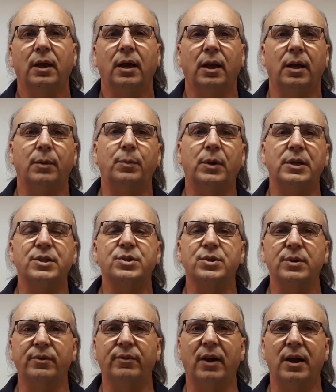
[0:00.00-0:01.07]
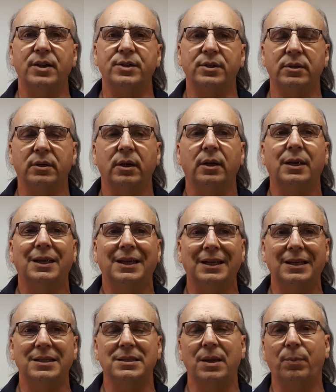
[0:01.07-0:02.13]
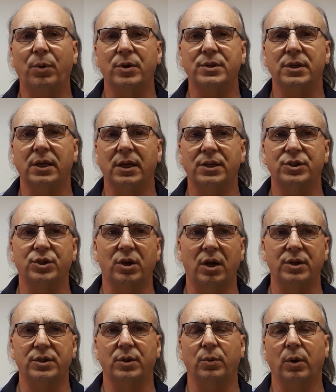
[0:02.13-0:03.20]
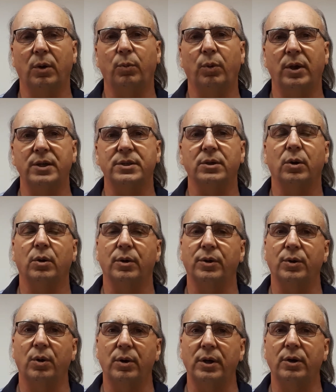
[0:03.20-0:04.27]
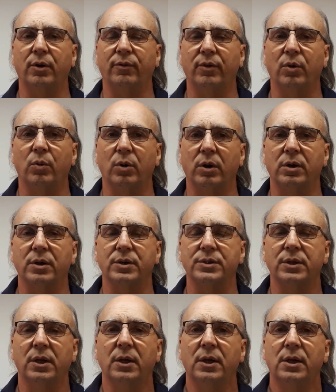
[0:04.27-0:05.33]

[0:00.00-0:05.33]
But a supervisor is a person that has charge of the workplace or authority over the workers.